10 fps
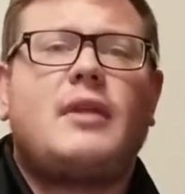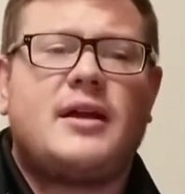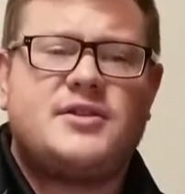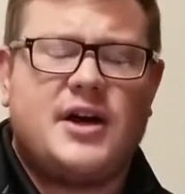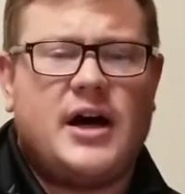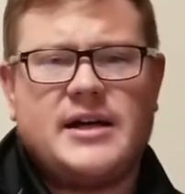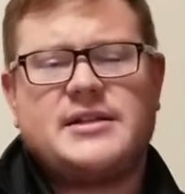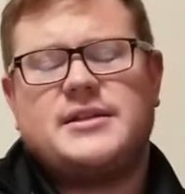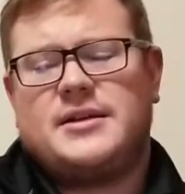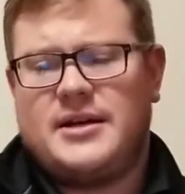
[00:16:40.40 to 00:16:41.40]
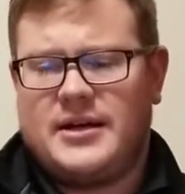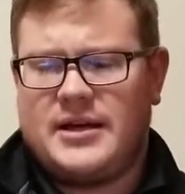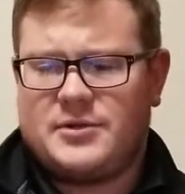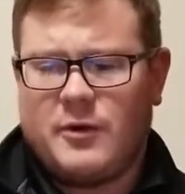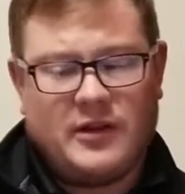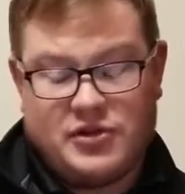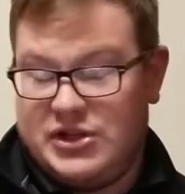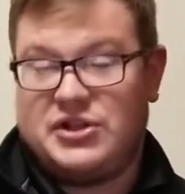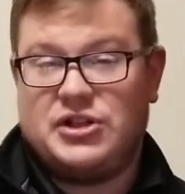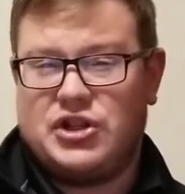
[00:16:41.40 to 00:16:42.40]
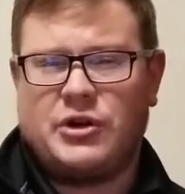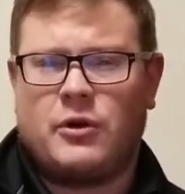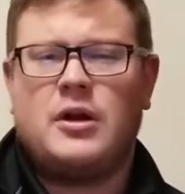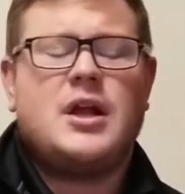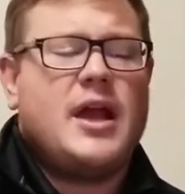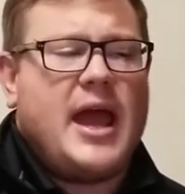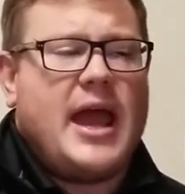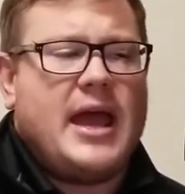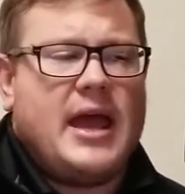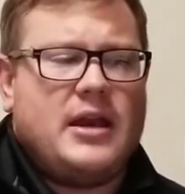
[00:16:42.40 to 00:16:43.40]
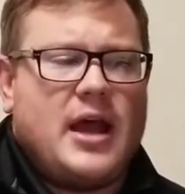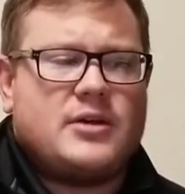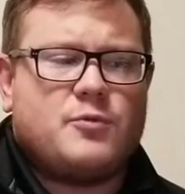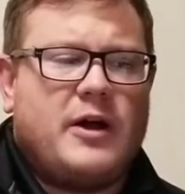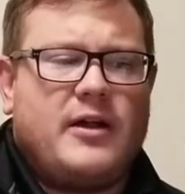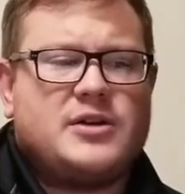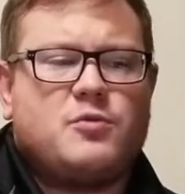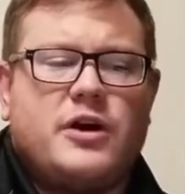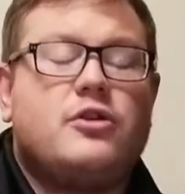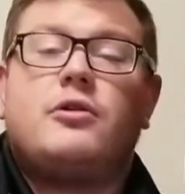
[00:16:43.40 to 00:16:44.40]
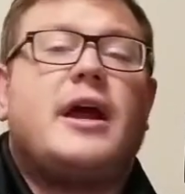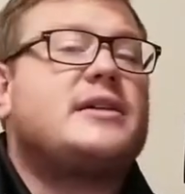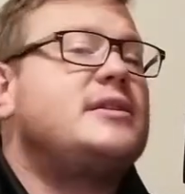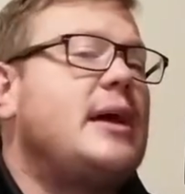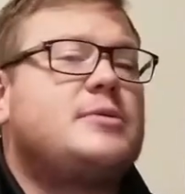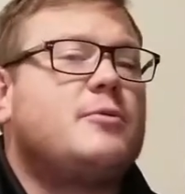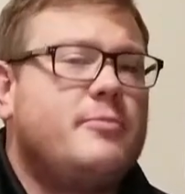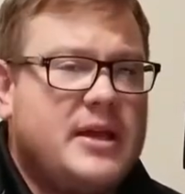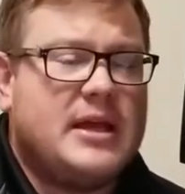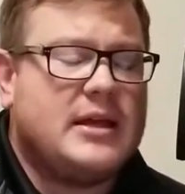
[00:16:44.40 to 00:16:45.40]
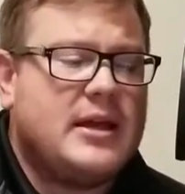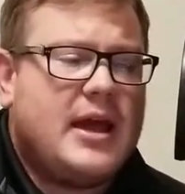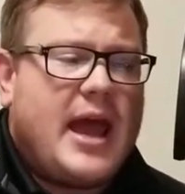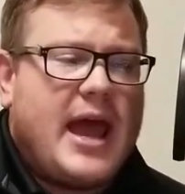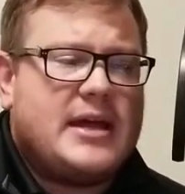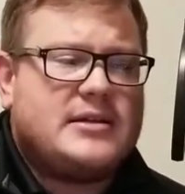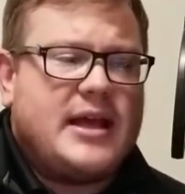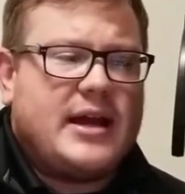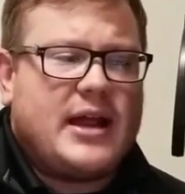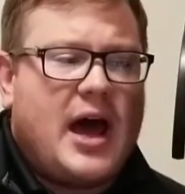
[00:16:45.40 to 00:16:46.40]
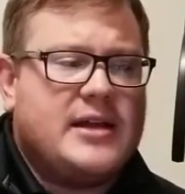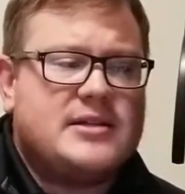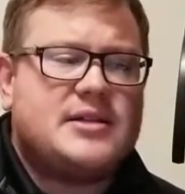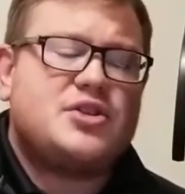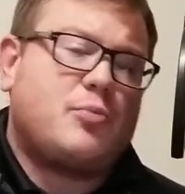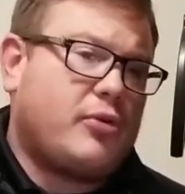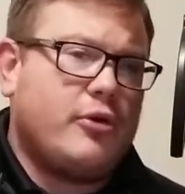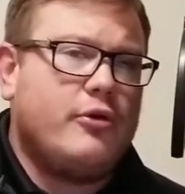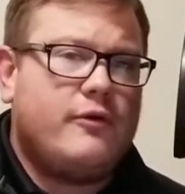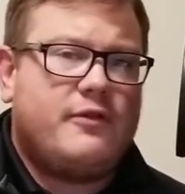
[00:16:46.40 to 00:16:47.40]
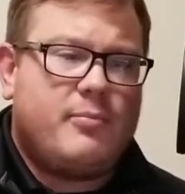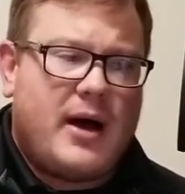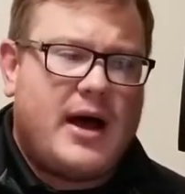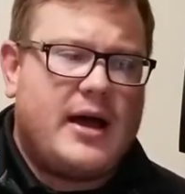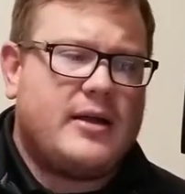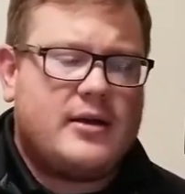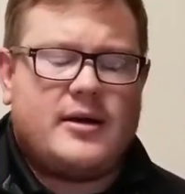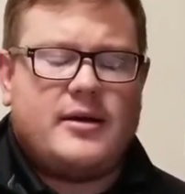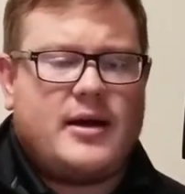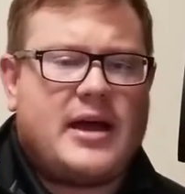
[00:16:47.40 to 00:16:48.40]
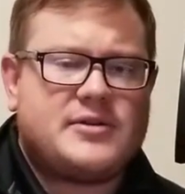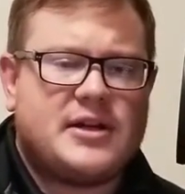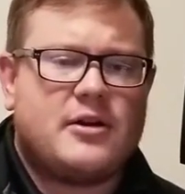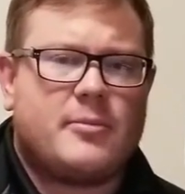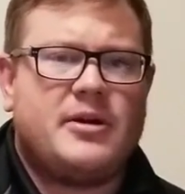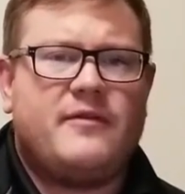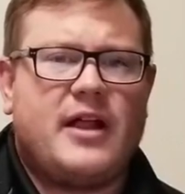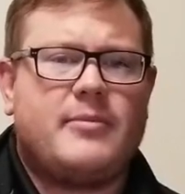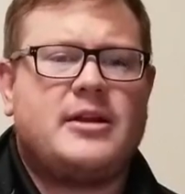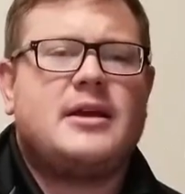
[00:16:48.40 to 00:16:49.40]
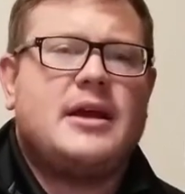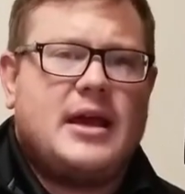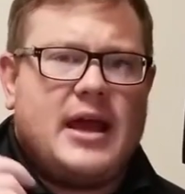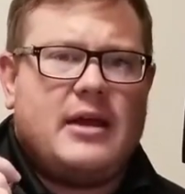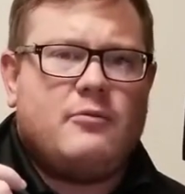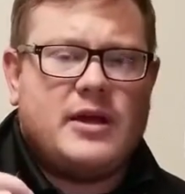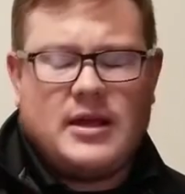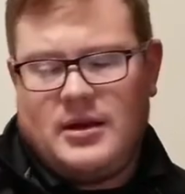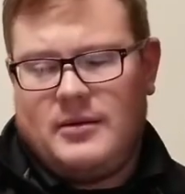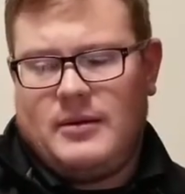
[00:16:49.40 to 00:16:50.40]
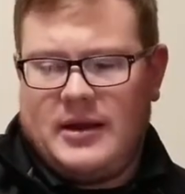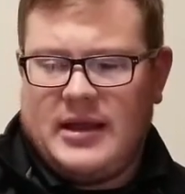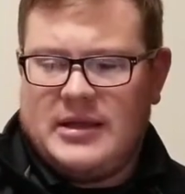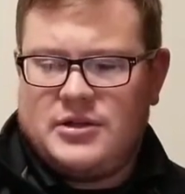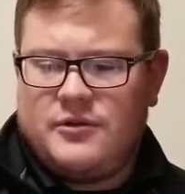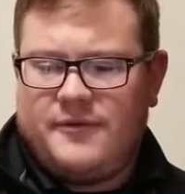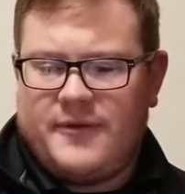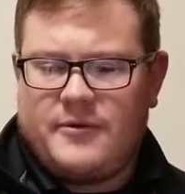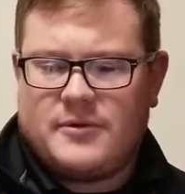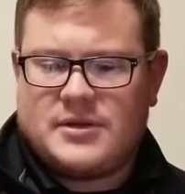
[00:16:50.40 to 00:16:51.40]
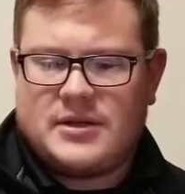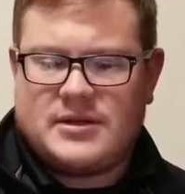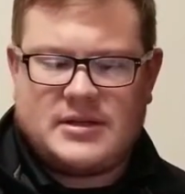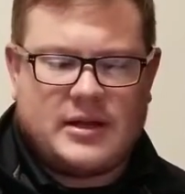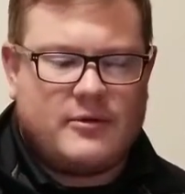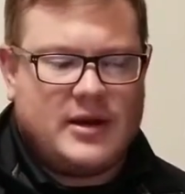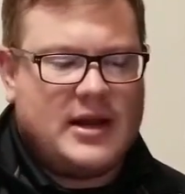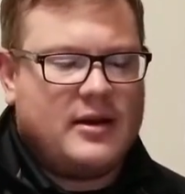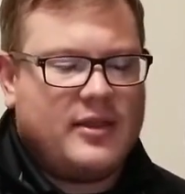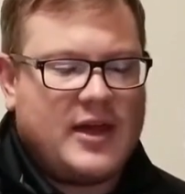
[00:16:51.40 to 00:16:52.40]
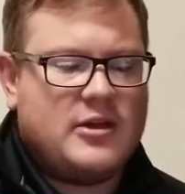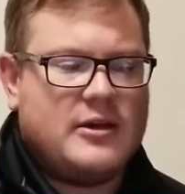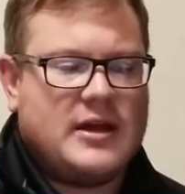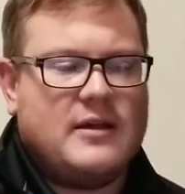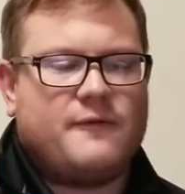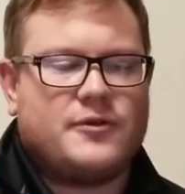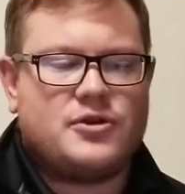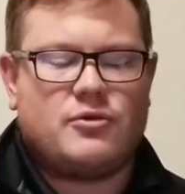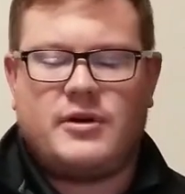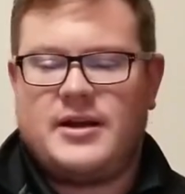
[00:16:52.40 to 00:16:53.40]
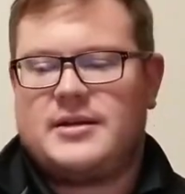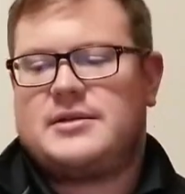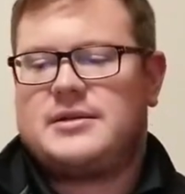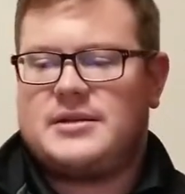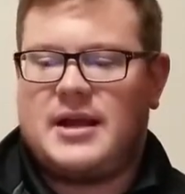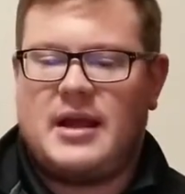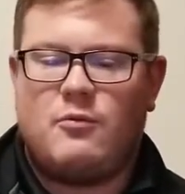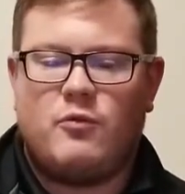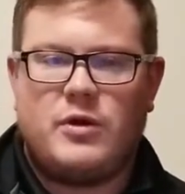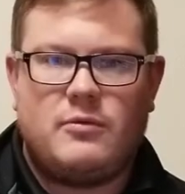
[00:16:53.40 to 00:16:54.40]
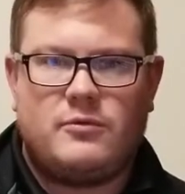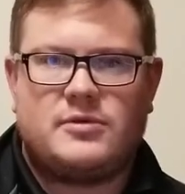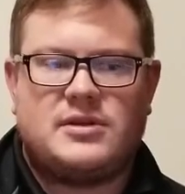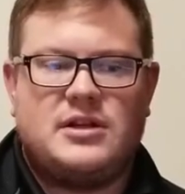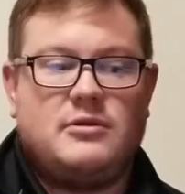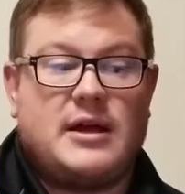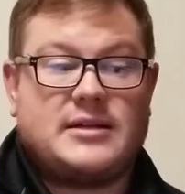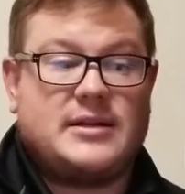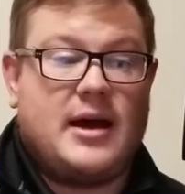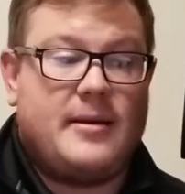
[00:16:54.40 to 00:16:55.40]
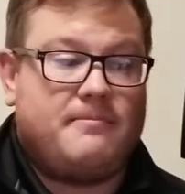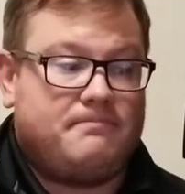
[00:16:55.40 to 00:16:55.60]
to us, as well as just in general, and as well as what your next steps will be as that guidance is approved by Housing and Urban Development, and we can get you folks settled in. Thank you again for joining us, and we will see you next time.